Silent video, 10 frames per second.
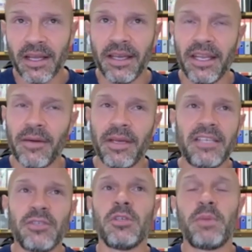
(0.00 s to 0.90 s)
You know,
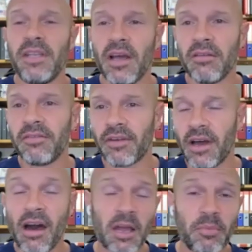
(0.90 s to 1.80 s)
he's always been known for a
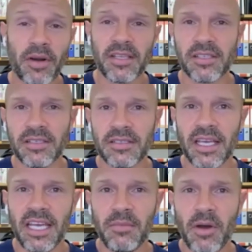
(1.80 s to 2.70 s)
high-pressing
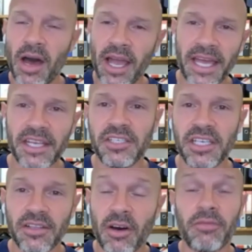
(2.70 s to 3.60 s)
team, high
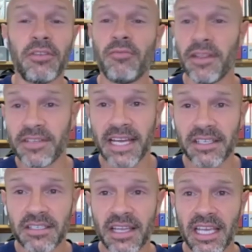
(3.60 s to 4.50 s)
energy that often runs out of
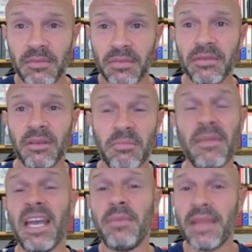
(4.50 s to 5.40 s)
steam.
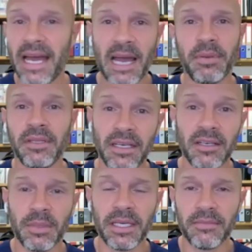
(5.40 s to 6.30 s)
Maybe that happened a
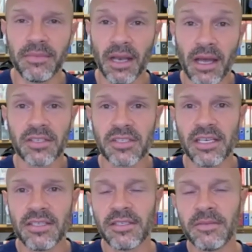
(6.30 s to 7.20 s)
little bit last
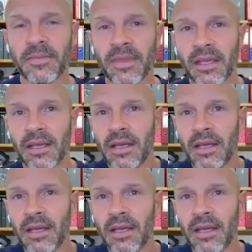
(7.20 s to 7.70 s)
season. Yeah.